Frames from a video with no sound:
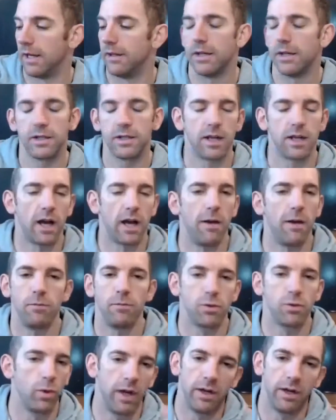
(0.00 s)
And there's
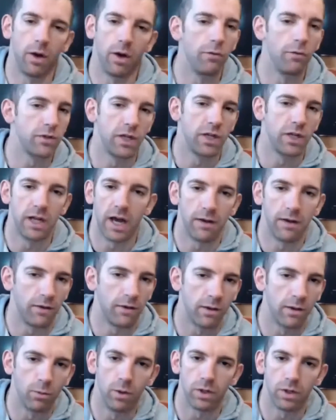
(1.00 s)
times when obviously I've
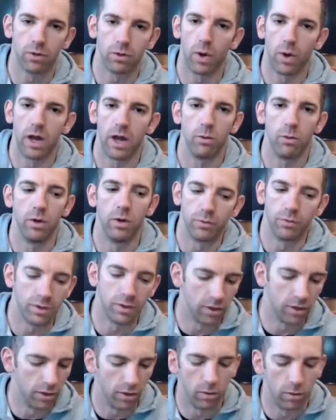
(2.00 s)
had a quiet word for
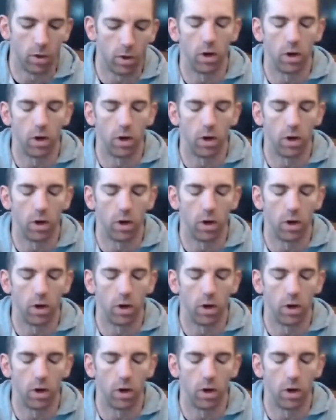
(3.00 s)
you,